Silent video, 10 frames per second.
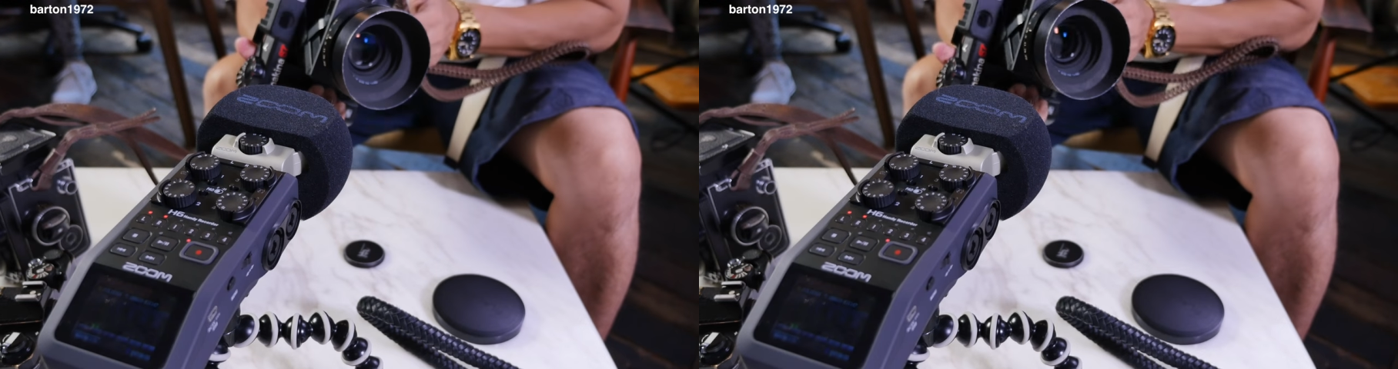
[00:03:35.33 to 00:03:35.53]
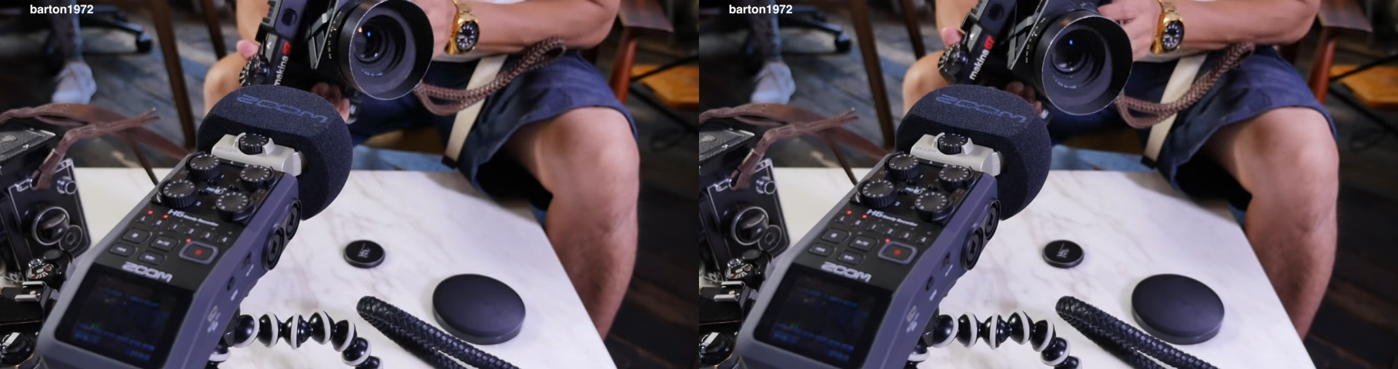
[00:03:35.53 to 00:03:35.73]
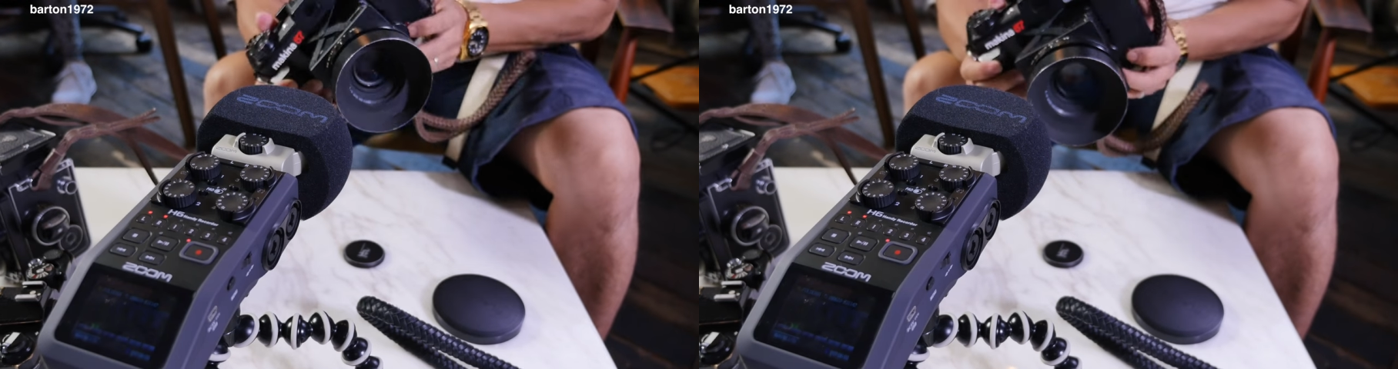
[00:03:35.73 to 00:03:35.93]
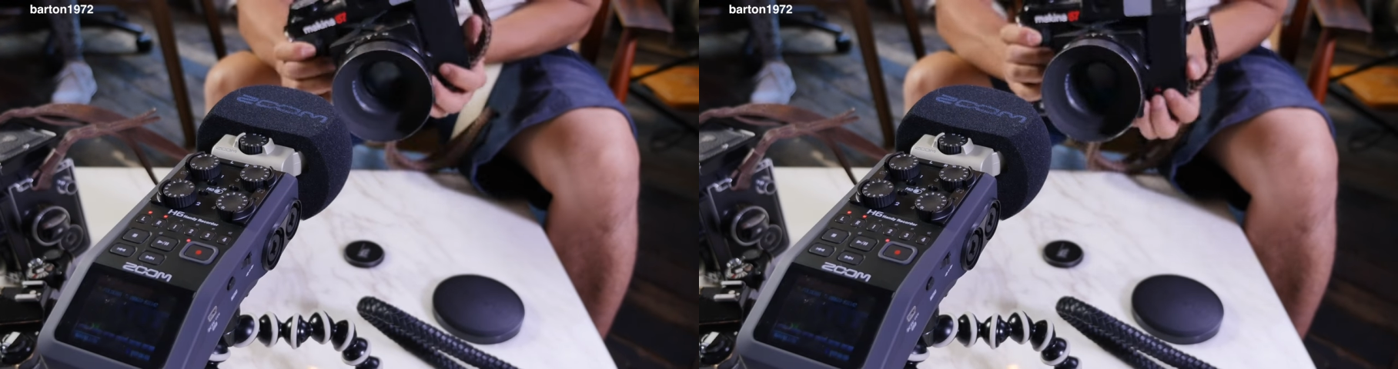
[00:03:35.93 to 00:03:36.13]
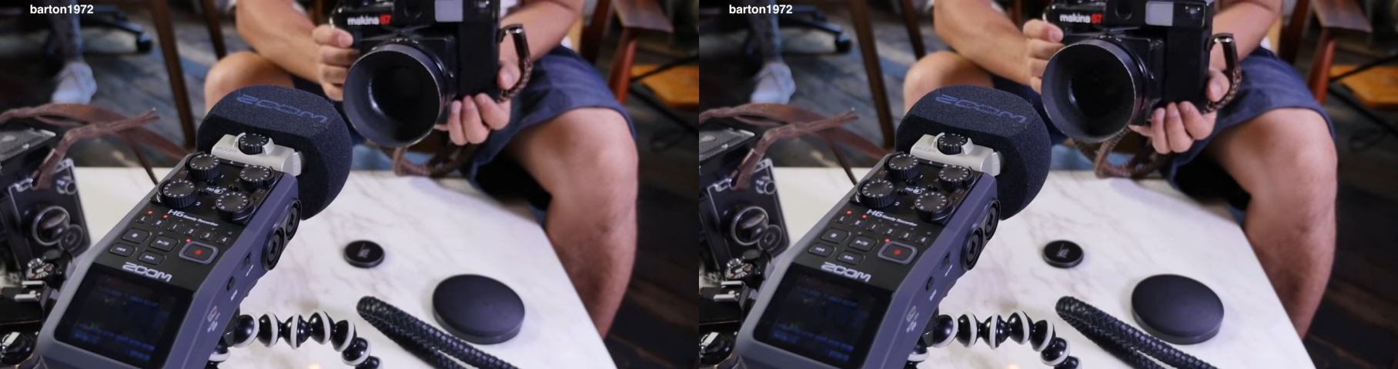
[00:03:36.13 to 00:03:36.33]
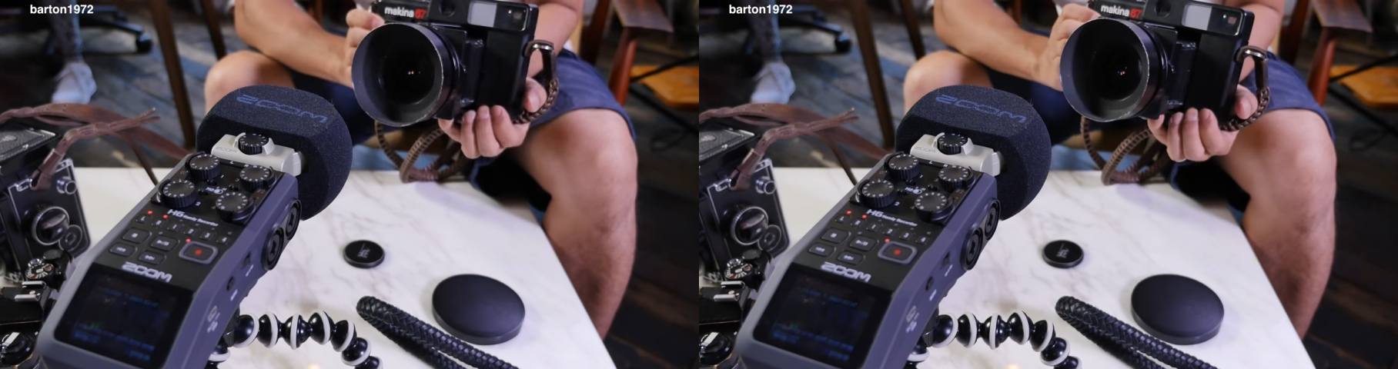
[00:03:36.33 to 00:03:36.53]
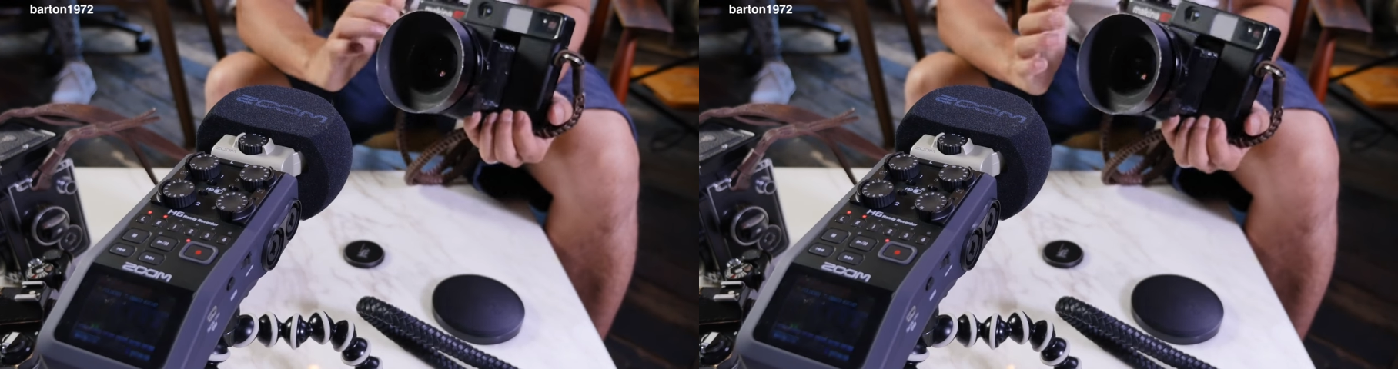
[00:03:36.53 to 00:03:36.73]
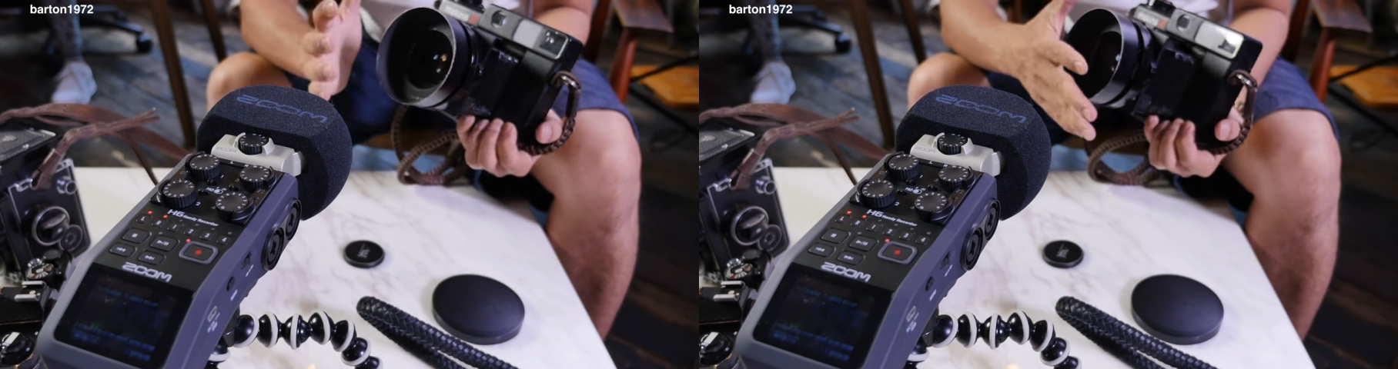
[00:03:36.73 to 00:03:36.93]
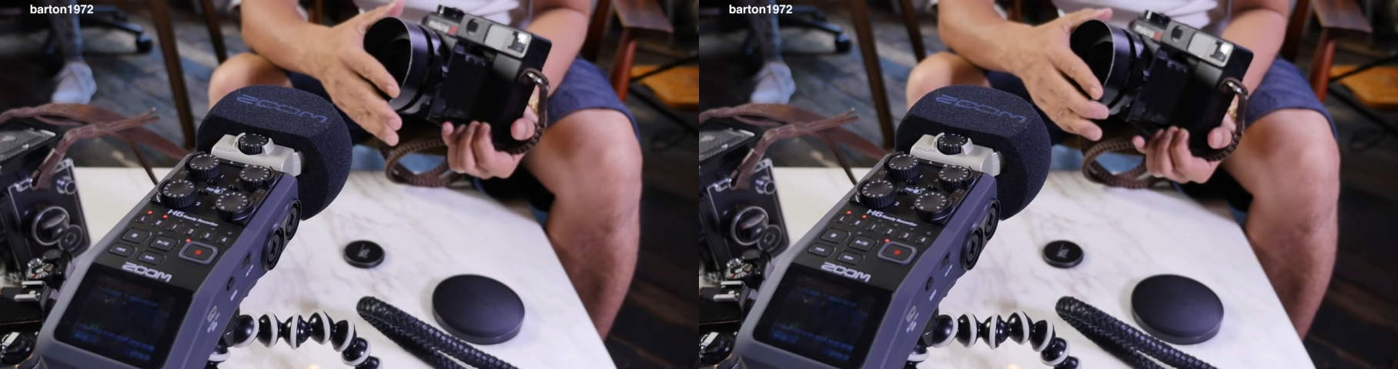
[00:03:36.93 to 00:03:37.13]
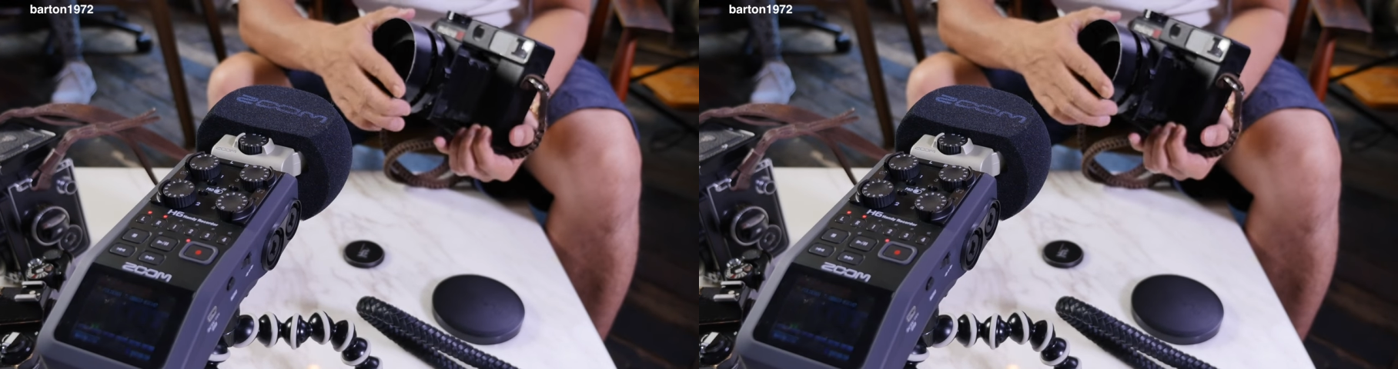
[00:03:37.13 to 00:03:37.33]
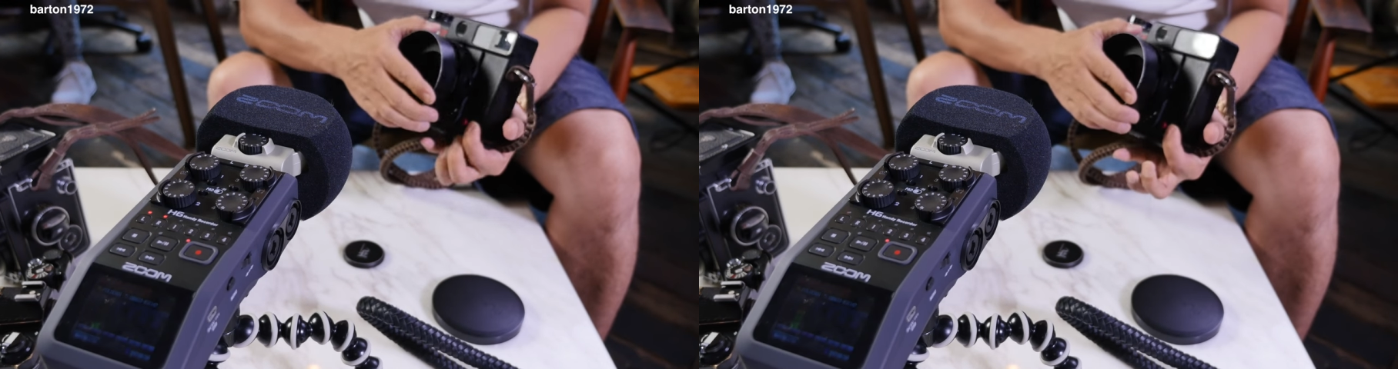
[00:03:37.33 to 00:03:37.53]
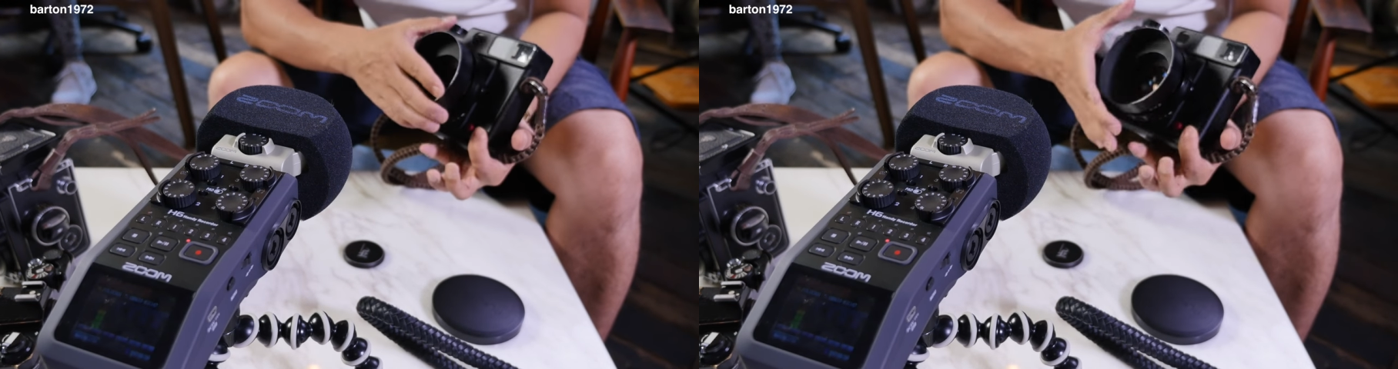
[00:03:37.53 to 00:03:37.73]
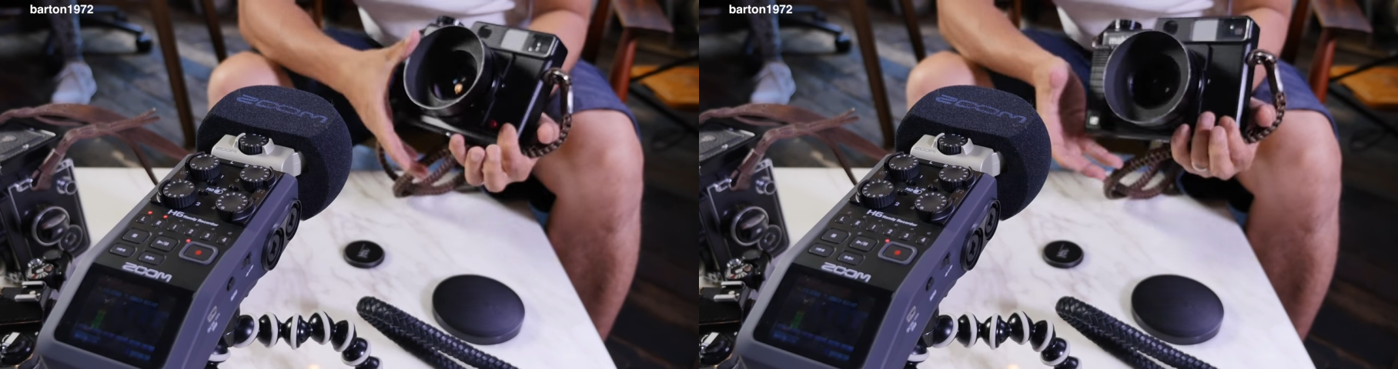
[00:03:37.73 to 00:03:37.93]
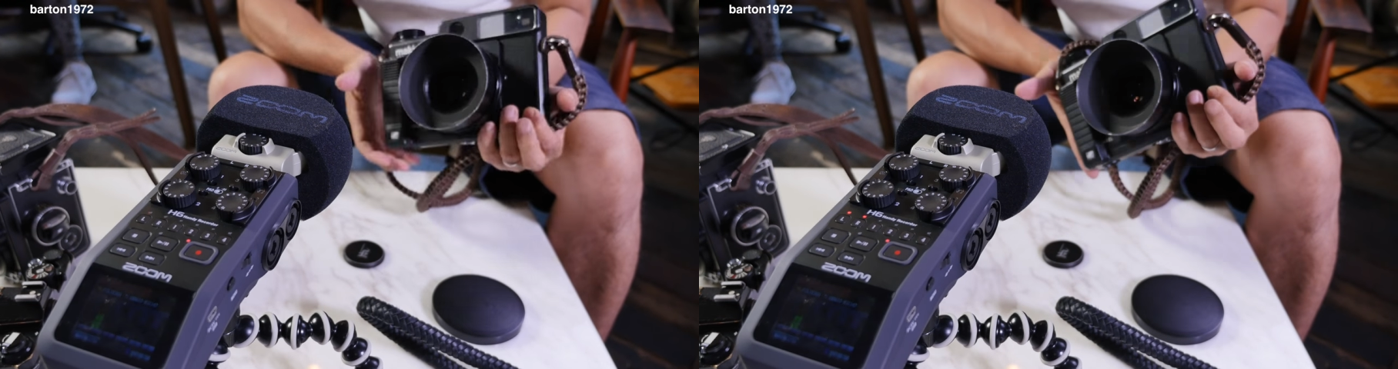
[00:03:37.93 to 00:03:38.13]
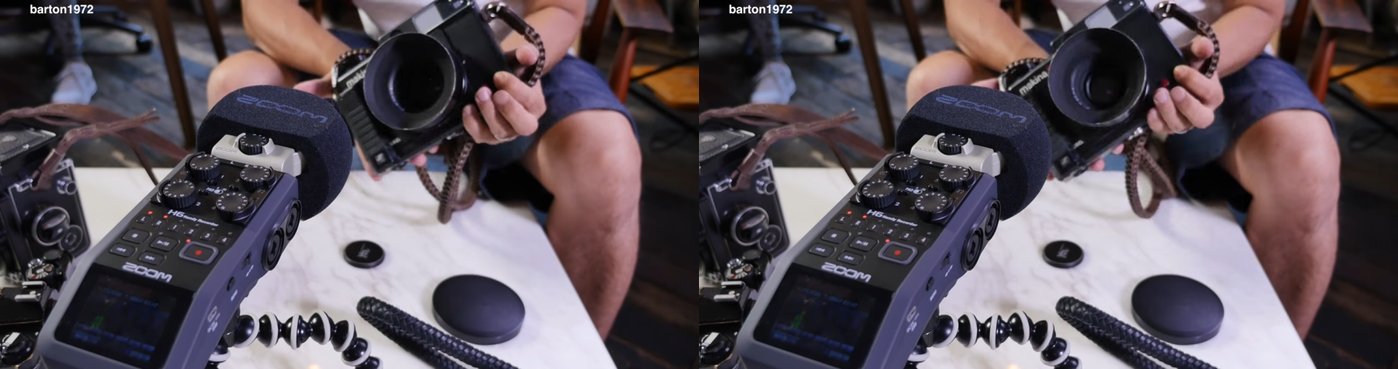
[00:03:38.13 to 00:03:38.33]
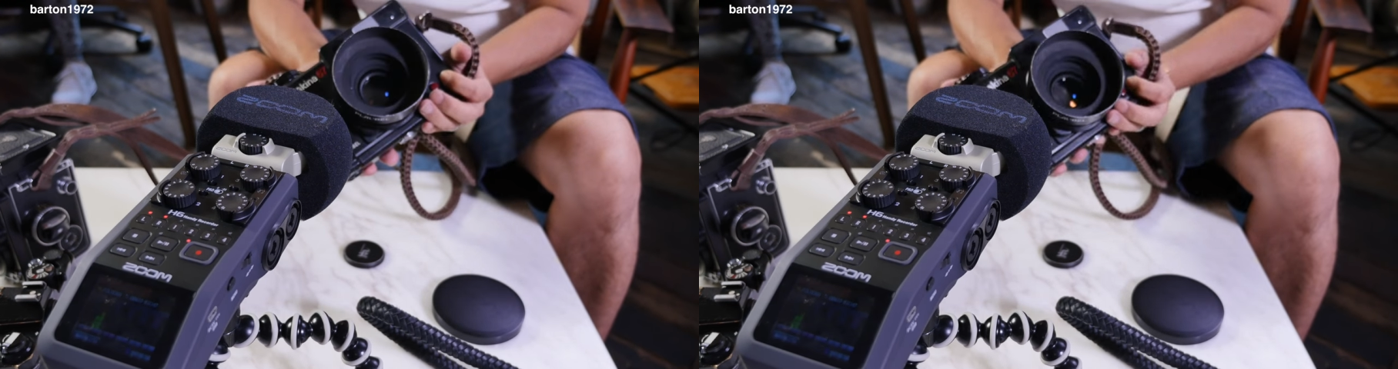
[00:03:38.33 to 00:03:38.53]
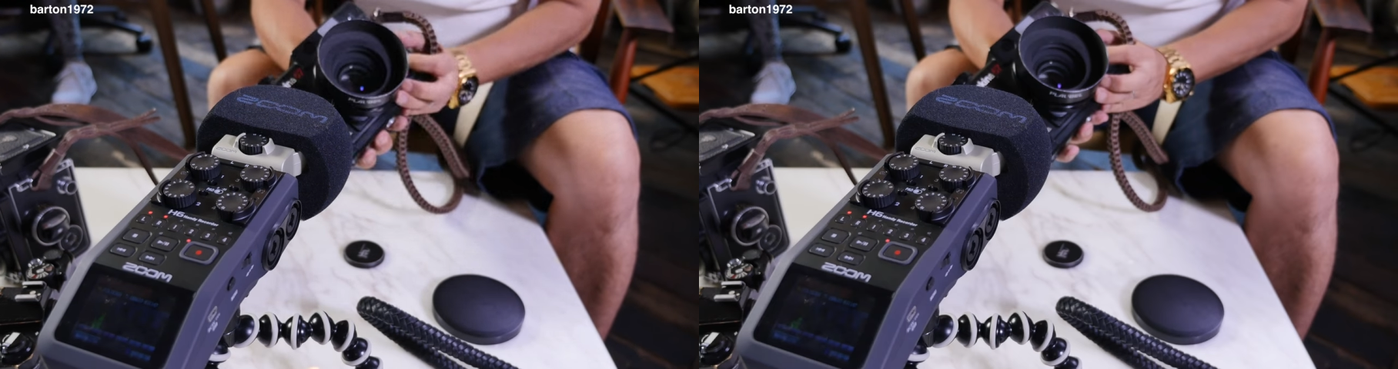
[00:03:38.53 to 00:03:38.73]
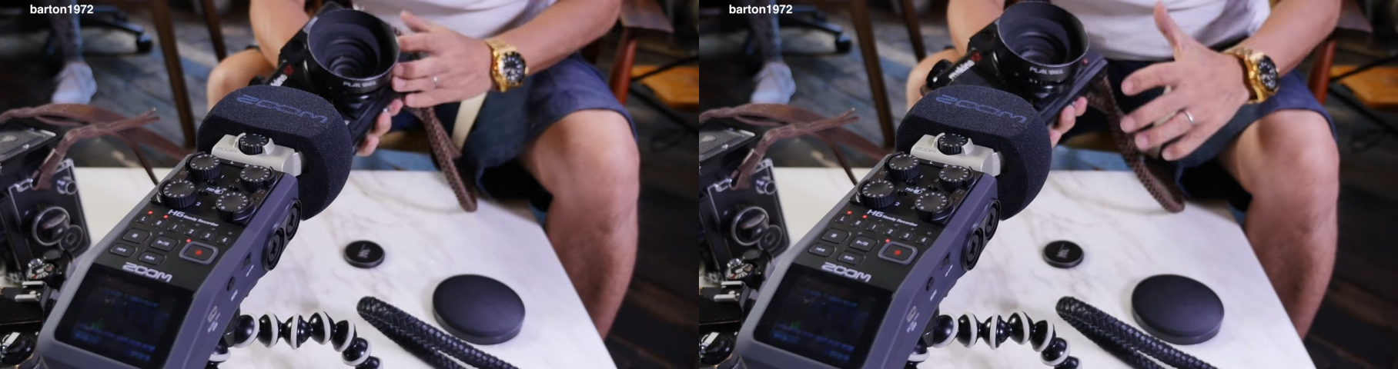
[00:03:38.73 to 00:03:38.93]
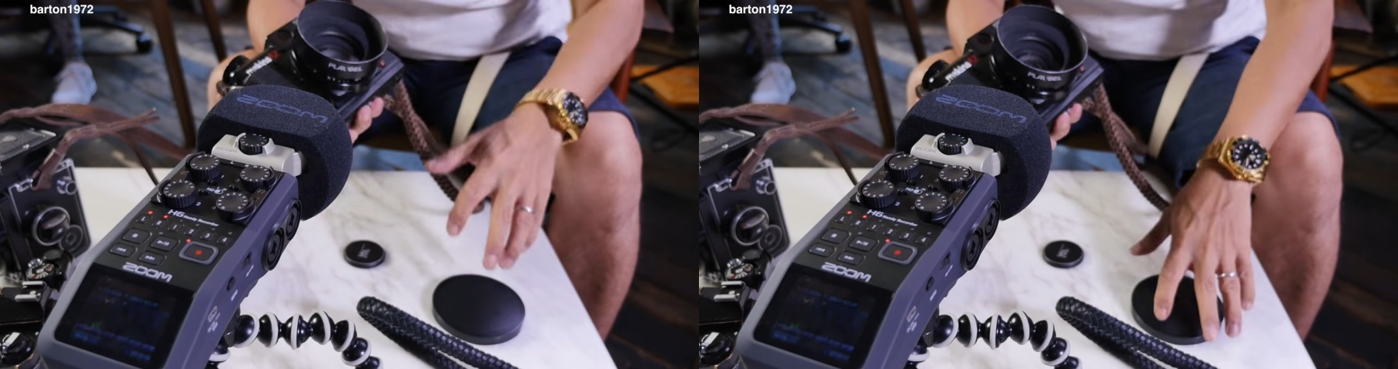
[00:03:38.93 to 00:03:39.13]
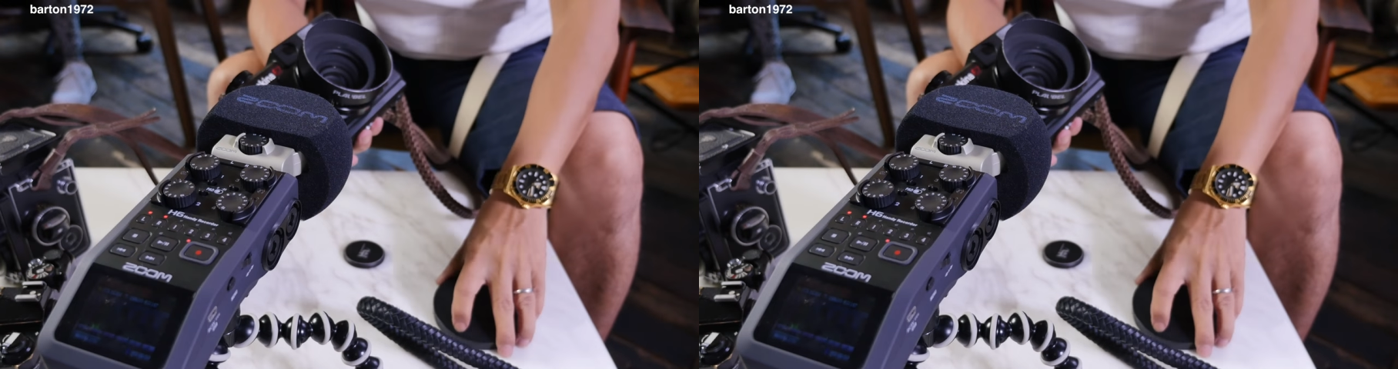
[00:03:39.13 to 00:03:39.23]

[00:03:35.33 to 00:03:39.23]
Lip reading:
[unreadable: no face in view]